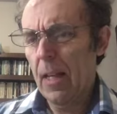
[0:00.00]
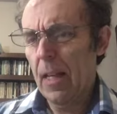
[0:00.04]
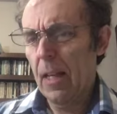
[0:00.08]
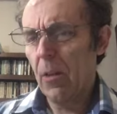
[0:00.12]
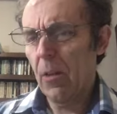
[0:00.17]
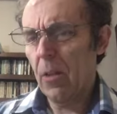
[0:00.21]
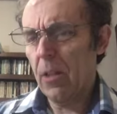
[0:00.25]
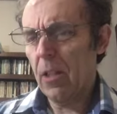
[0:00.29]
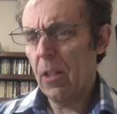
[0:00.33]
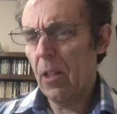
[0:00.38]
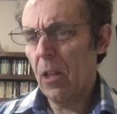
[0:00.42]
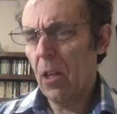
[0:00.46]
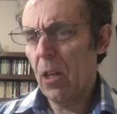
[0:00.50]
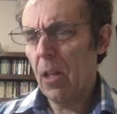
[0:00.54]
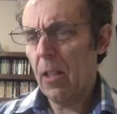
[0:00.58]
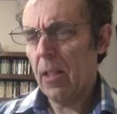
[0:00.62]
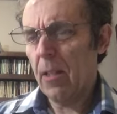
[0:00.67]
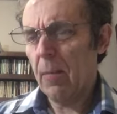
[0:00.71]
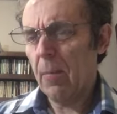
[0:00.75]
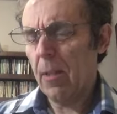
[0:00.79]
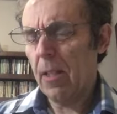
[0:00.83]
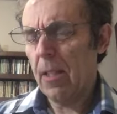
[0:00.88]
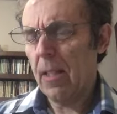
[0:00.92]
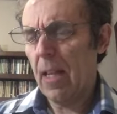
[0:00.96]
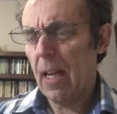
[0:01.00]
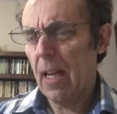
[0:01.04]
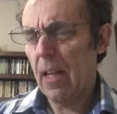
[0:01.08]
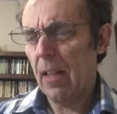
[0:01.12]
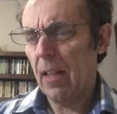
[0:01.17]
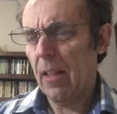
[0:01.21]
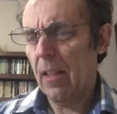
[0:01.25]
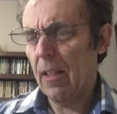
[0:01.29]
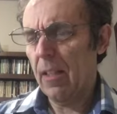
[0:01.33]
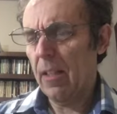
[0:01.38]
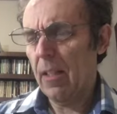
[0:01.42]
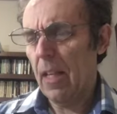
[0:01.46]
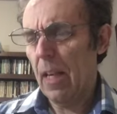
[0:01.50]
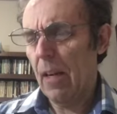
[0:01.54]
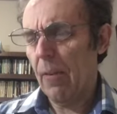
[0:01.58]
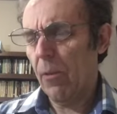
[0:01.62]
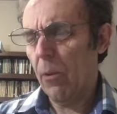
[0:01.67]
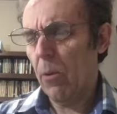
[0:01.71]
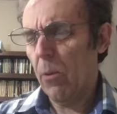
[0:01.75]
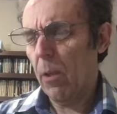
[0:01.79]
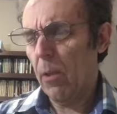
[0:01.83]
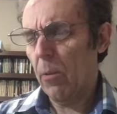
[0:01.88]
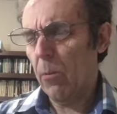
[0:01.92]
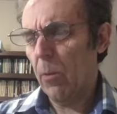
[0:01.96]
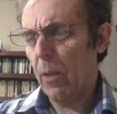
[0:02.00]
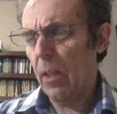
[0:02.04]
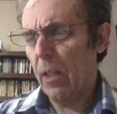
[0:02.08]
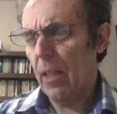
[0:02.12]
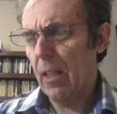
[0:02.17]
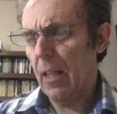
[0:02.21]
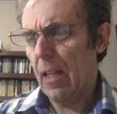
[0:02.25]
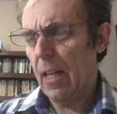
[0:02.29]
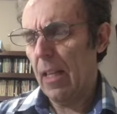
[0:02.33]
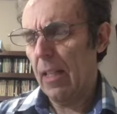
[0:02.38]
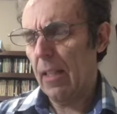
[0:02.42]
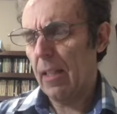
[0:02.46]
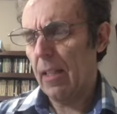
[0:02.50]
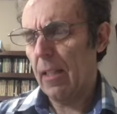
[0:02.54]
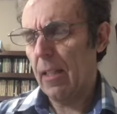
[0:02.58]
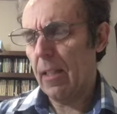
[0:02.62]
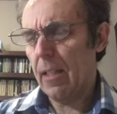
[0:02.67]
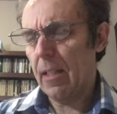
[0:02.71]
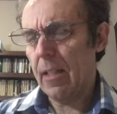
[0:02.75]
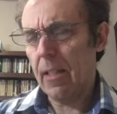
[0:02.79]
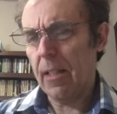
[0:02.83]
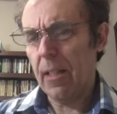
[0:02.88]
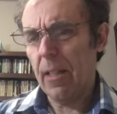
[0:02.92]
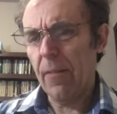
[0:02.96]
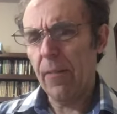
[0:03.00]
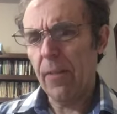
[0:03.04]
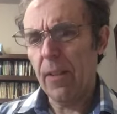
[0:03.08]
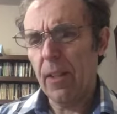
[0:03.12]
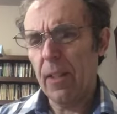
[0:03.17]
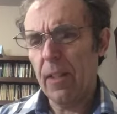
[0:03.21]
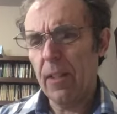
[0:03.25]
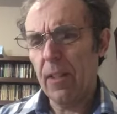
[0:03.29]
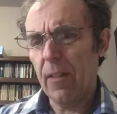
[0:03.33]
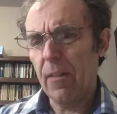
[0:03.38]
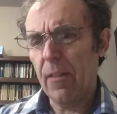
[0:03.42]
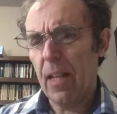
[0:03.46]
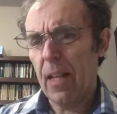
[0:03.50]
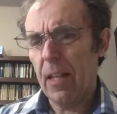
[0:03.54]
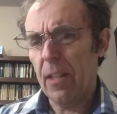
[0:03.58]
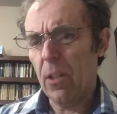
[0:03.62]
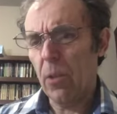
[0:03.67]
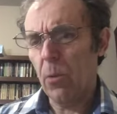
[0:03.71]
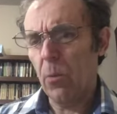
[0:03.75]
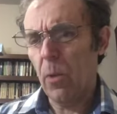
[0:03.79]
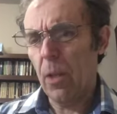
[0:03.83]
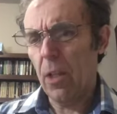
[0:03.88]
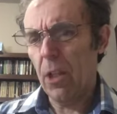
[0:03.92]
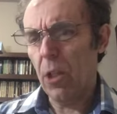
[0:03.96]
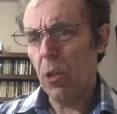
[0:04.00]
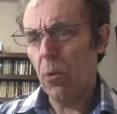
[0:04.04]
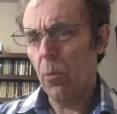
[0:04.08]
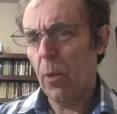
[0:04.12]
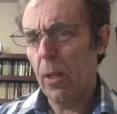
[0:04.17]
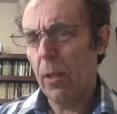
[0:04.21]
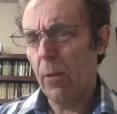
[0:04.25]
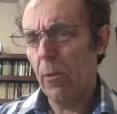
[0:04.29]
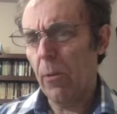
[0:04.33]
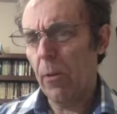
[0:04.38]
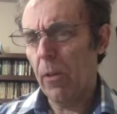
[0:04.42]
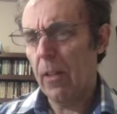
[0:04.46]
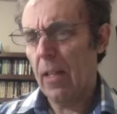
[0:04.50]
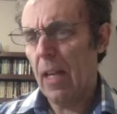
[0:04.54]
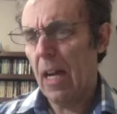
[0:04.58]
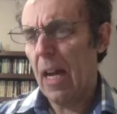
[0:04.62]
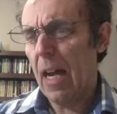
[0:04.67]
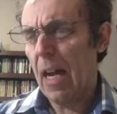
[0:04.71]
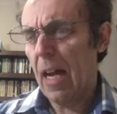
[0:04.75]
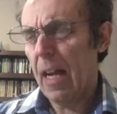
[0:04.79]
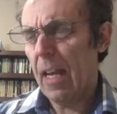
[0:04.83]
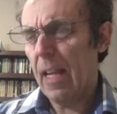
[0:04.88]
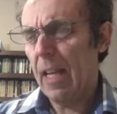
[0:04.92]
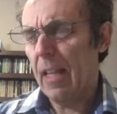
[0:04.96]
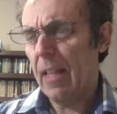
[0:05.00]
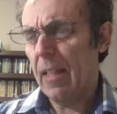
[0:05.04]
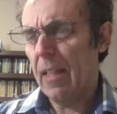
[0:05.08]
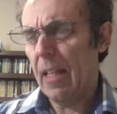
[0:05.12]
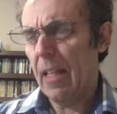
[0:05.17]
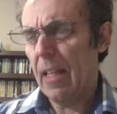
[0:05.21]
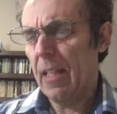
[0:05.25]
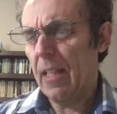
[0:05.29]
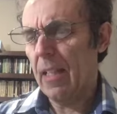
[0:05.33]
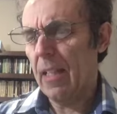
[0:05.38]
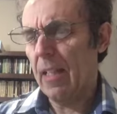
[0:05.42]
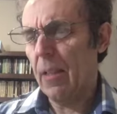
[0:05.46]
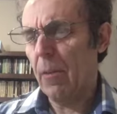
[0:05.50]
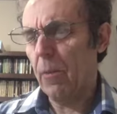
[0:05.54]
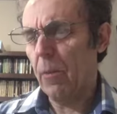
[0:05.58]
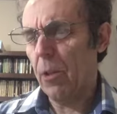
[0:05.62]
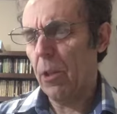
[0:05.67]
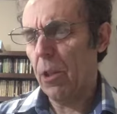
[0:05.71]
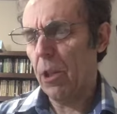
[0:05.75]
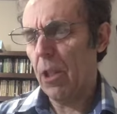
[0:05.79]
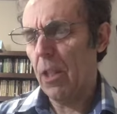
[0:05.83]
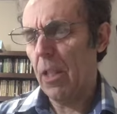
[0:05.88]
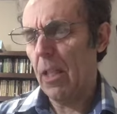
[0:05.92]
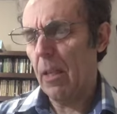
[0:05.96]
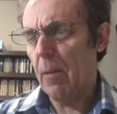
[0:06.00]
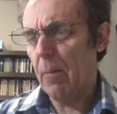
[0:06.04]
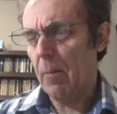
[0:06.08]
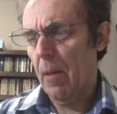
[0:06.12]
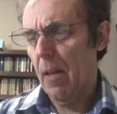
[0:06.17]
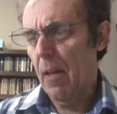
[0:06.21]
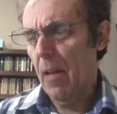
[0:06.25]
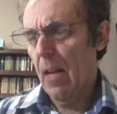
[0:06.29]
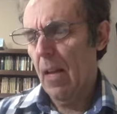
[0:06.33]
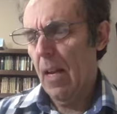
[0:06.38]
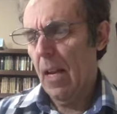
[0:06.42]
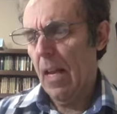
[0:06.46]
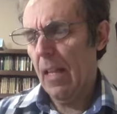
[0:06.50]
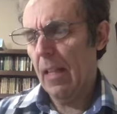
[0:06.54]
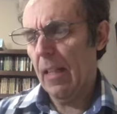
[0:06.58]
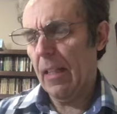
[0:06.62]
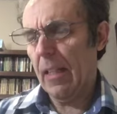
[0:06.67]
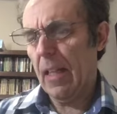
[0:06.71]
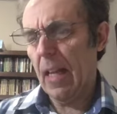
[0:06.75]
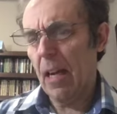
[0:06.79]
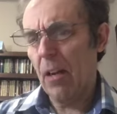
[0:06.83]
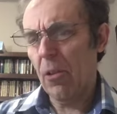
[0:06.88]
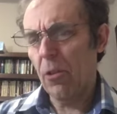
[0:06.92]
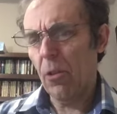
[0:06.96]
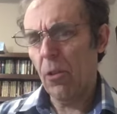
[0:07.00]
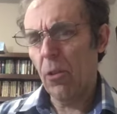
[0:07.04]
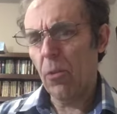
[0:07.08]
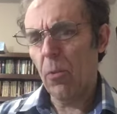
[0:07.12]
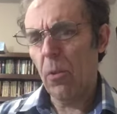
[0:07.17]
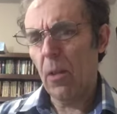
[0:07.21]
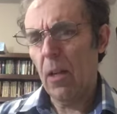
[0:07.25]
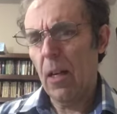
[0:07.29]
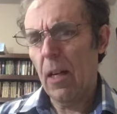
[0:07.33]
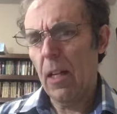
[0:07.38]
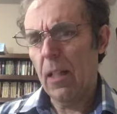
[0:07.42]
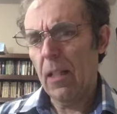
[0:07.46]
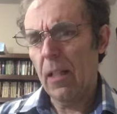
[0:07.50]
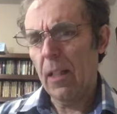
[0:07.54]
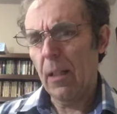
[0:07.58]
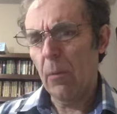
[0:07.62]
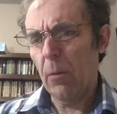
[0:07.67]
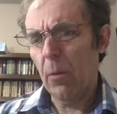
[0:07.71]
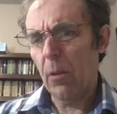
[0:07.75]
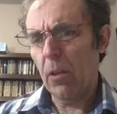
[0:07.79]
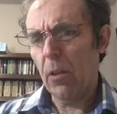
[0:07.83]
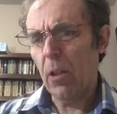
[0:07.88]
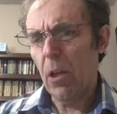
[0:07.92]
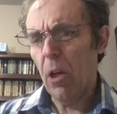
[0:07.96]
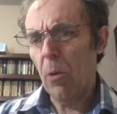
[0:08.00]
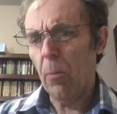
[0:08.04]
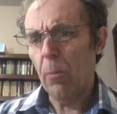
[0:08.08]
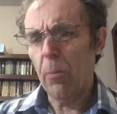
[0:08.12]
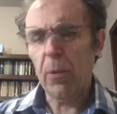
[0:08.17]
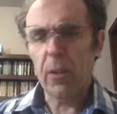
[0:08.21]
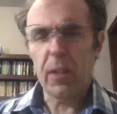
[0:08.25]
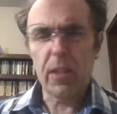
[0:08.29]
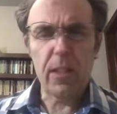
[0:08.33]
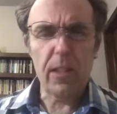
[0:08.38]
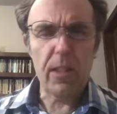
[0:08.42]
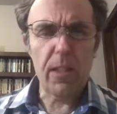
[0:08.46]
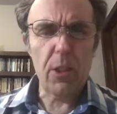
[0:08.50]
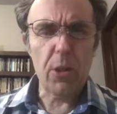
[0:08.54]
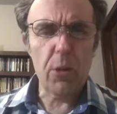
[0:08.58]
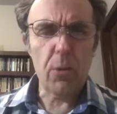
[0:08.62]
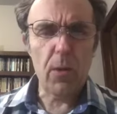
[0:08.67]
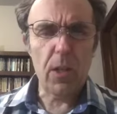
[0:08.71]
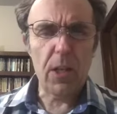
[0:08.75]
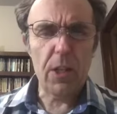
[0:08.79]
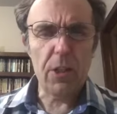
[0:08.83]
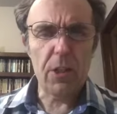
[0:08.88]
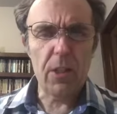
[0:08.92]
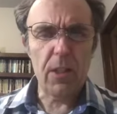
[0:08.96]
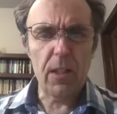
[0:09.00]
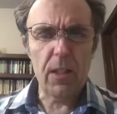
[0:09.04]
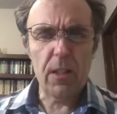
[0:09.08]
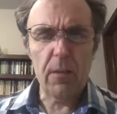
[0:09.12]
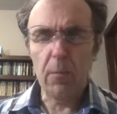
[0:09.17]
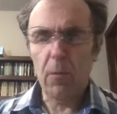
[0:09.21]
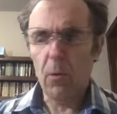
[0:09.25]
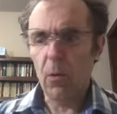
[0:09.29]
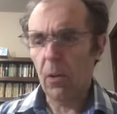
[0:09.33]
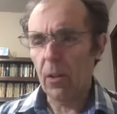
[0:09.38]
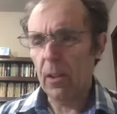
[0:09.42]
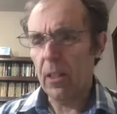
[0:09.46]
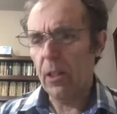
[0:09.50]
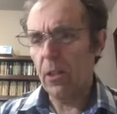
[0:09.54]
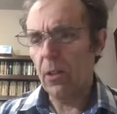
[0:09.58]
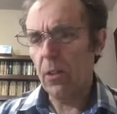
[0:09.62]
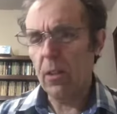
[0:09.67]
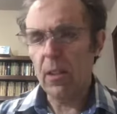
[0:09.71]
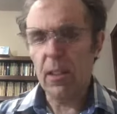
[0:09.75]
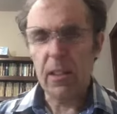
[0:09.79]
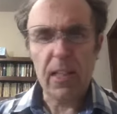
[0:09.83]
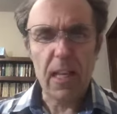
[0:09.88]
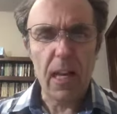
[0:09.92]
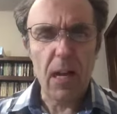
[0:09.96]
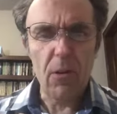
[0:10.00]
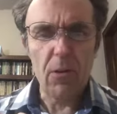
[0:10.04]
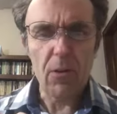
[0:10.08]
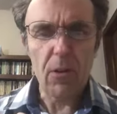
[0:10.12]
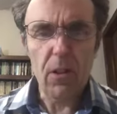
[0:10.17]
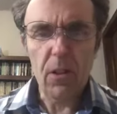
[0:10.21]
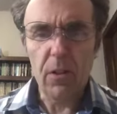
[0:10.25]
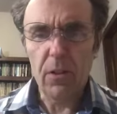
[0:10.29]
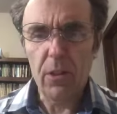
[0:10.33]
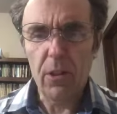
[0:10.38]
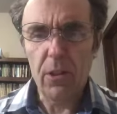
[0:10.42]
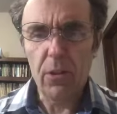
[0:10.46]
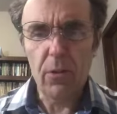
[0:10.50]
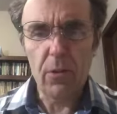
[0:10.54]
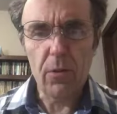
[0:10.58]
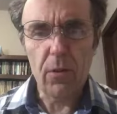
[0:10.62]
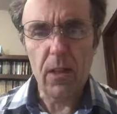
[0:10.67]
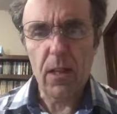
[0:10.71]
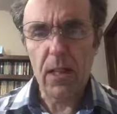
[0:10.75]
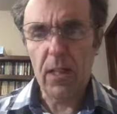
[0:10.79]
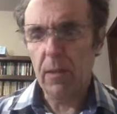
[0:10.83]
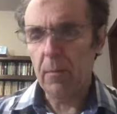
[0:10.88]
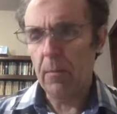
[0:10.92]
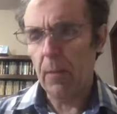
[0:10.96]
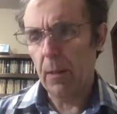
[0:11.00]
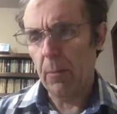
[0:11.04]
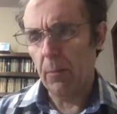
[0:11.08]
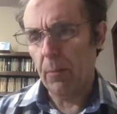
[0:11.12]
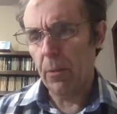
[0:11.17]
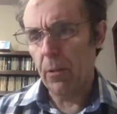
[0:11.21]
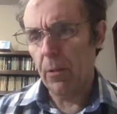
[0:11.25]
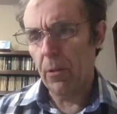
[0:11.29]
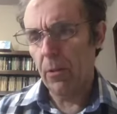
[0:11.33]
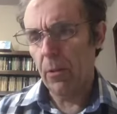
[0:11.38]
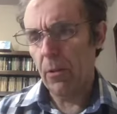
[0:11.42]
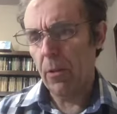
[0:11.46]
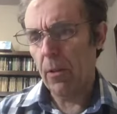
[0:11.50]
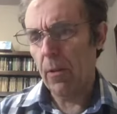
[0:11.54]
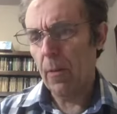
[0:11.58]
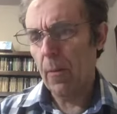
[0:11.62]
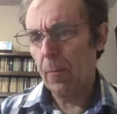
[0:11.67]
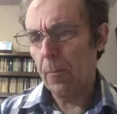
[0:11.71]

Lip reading: It was an awesome silence. Everyone realized the significance of that switch. We were in the high-intensity regime, and the counters were unable to cope with the situation anymore. They couldn't count all the neutrons being produced.